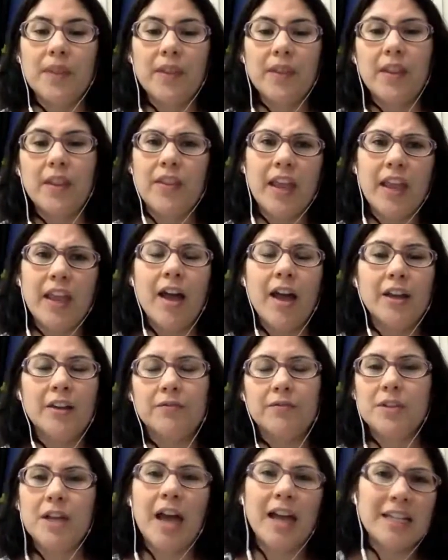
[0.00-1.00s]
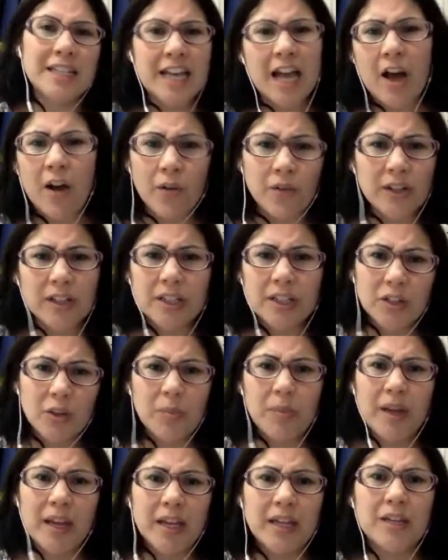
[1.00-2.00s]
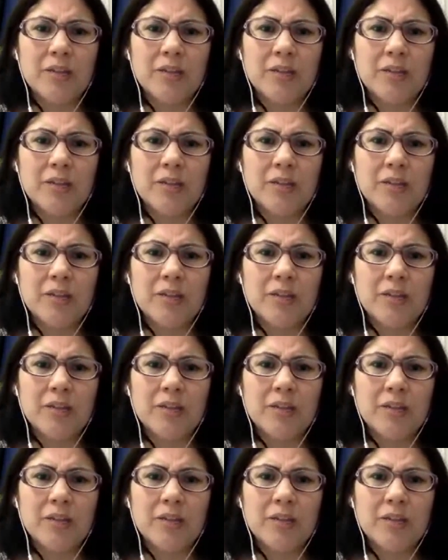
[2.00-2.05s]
they kind of died down a little bit